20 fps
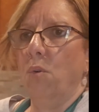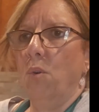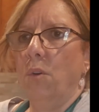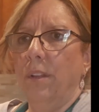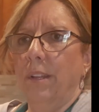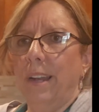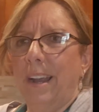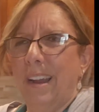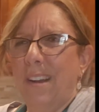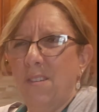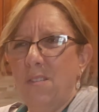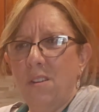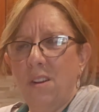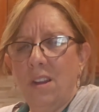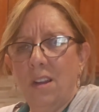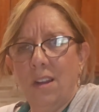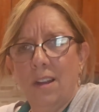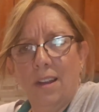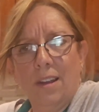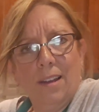roll it out.
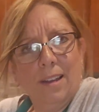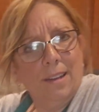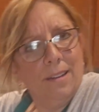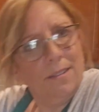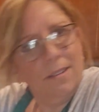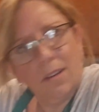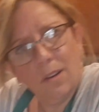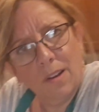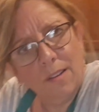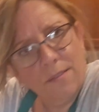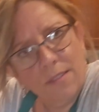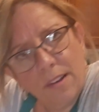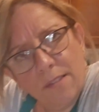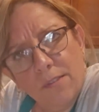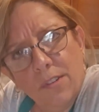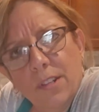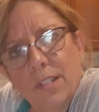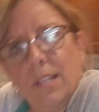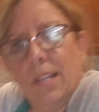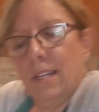I don't know, I've
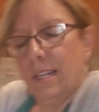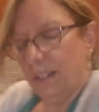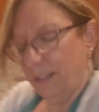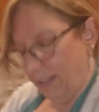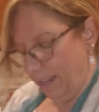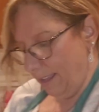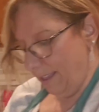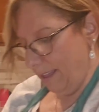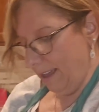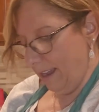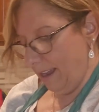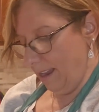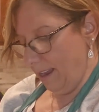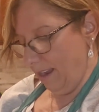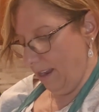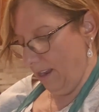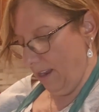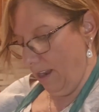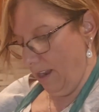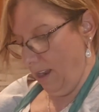never done it like
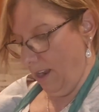that.